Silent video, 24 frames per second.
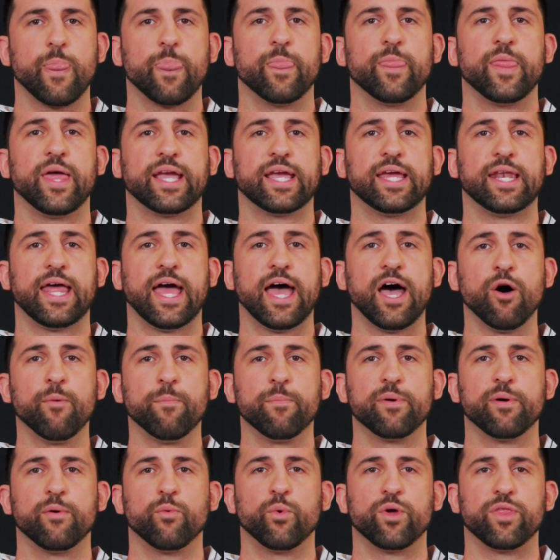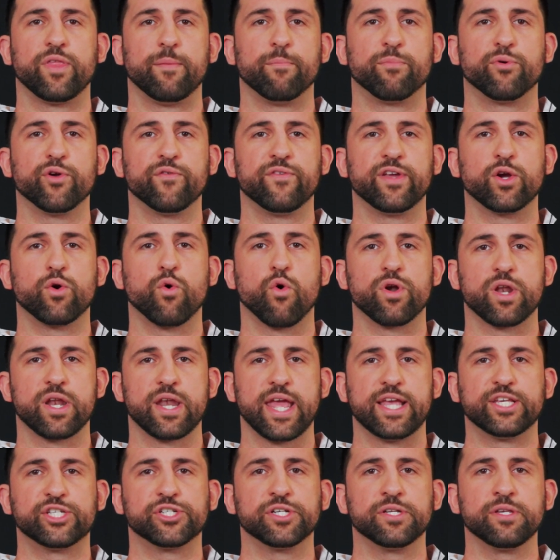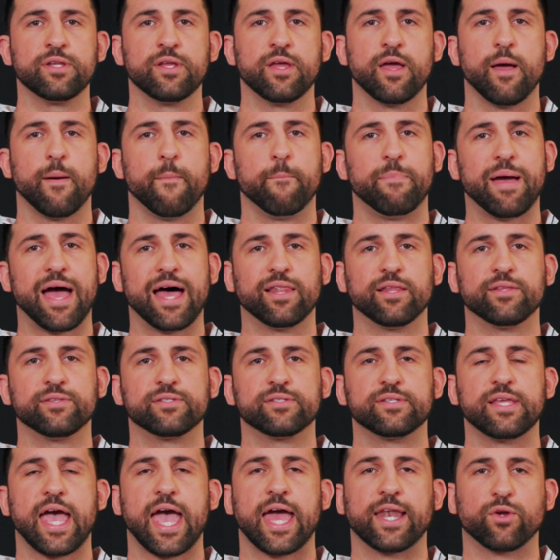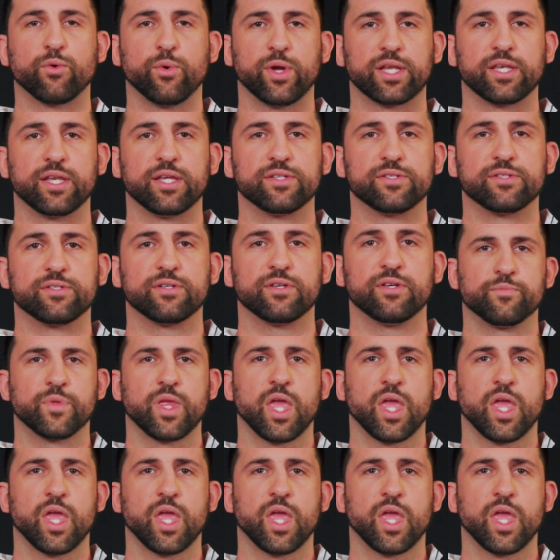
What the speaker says: They can help with improving coordination, balance, and quickness.